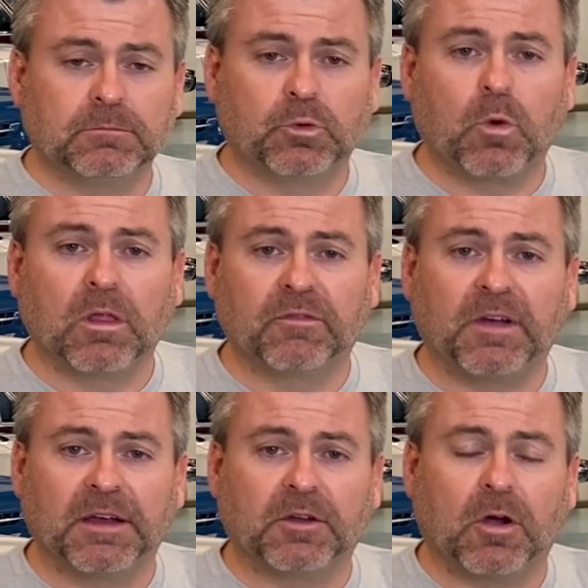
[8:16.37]

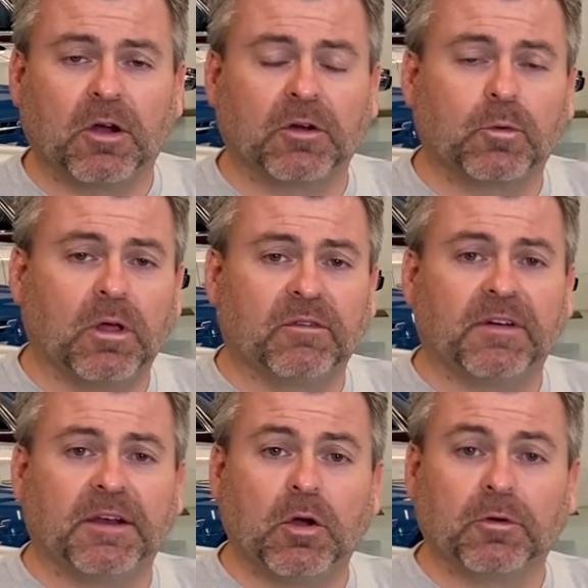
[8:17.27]
qualified car and
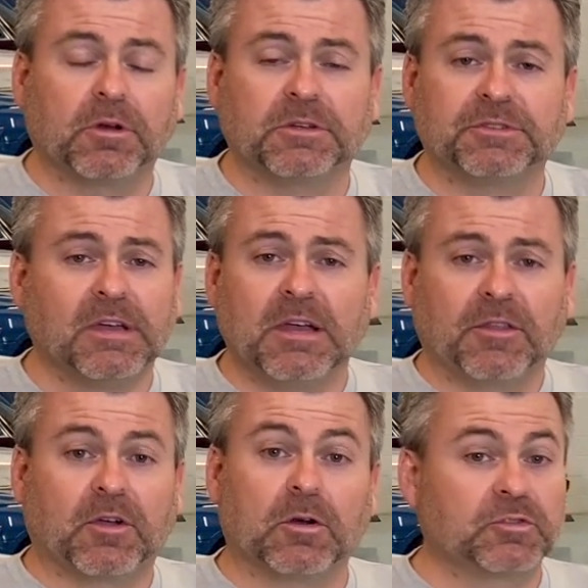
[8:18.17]
qualified owner, because
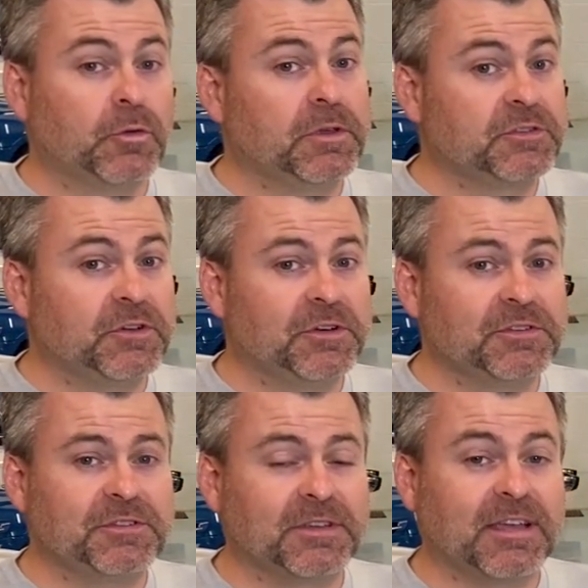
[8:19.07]
the car is only as good
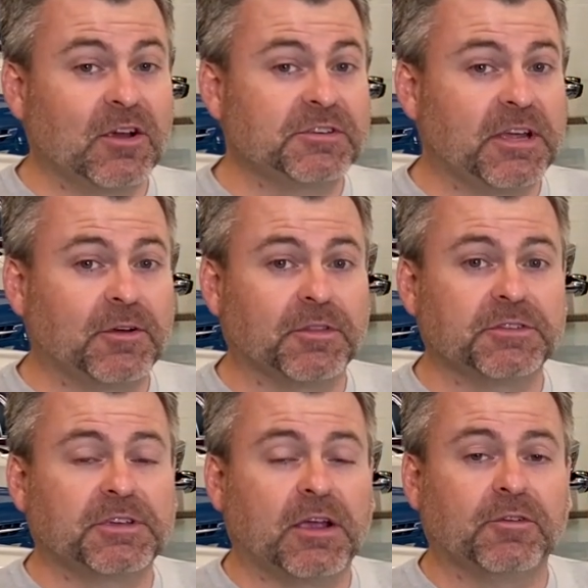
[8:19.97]
as the caretaker
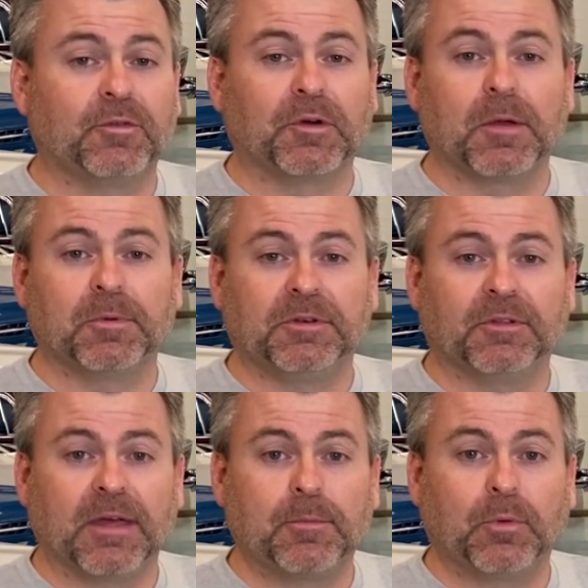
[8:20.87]
that's cared for it up
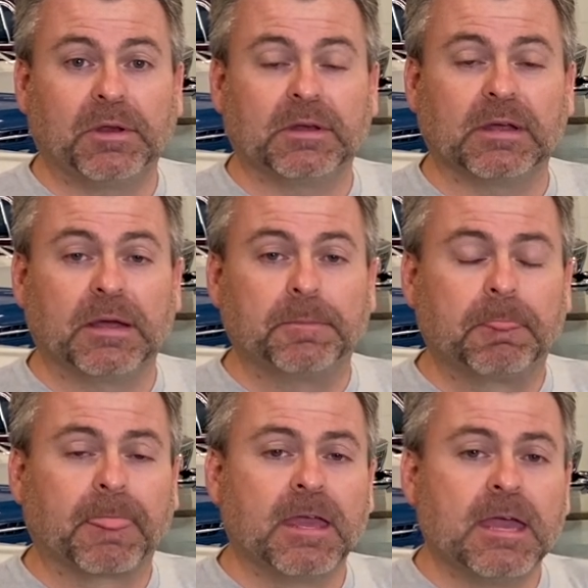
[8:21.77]
until that point in time.
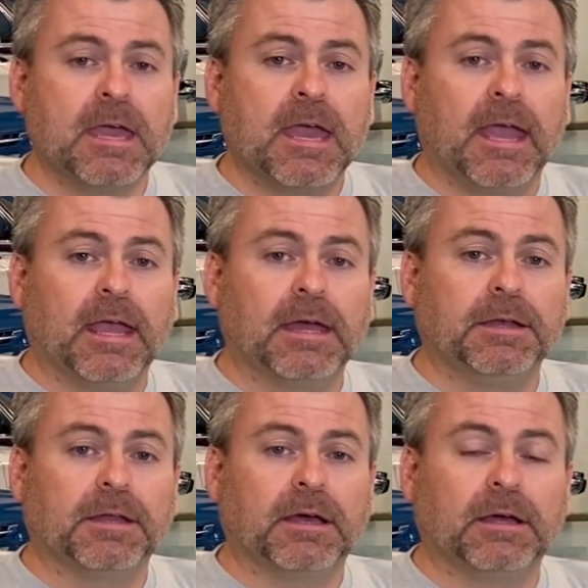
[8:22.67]

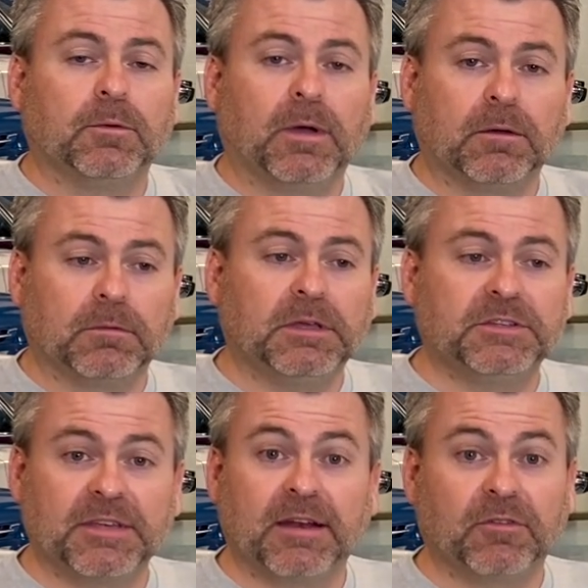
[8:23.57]
And well, he
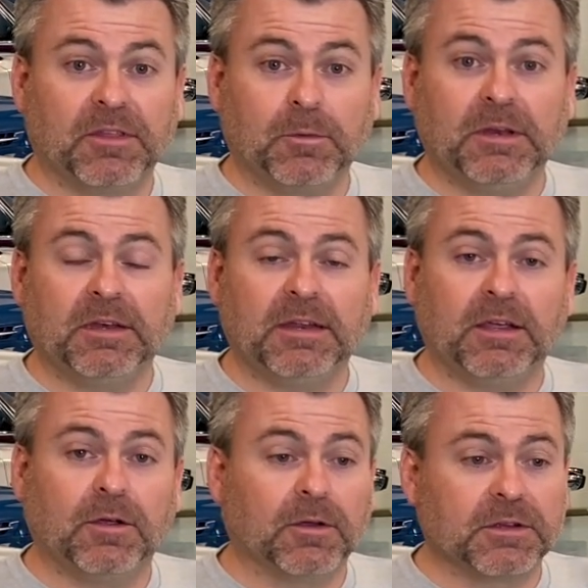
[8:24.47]
said everything we needed to
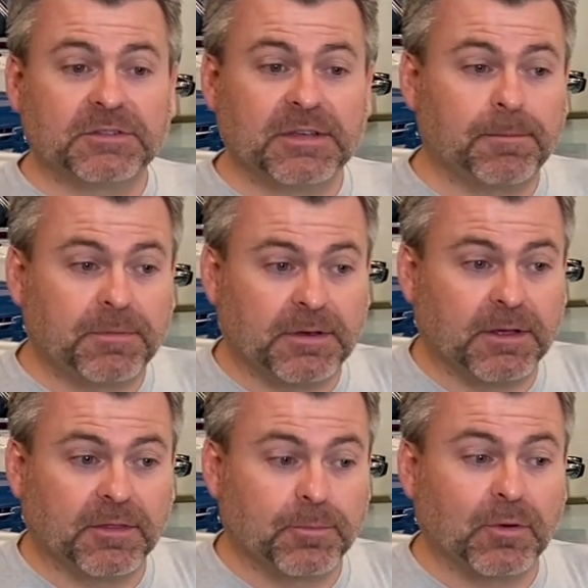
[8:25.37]
hear except
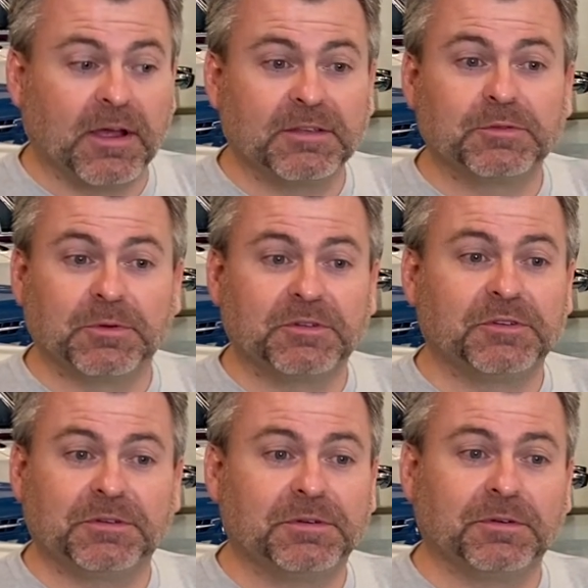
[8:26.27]
the price,
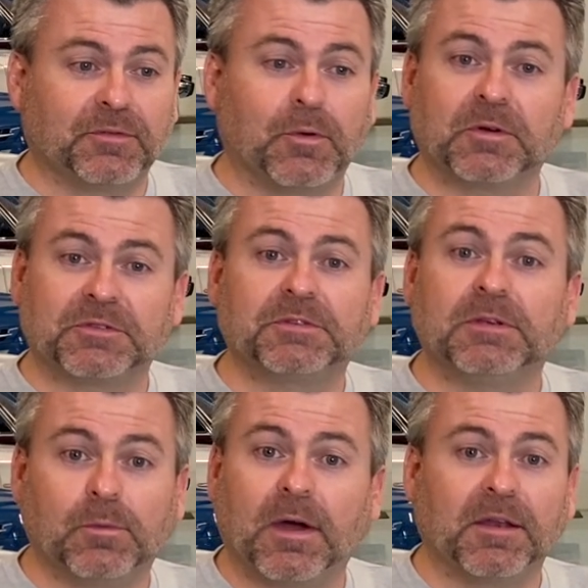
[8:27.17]
which of course
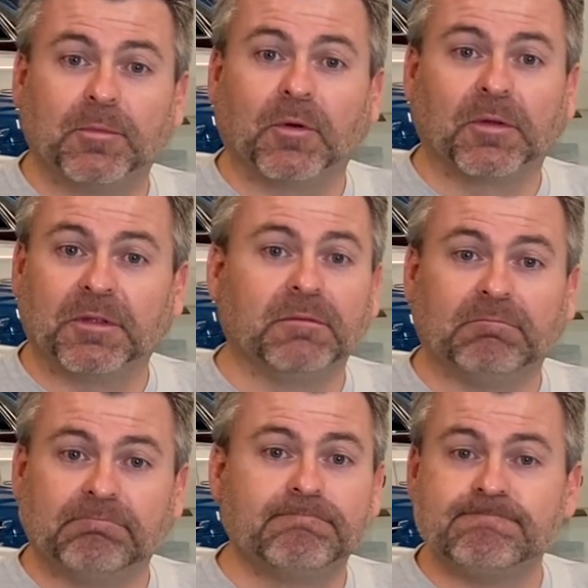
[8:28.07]
he wanted more than,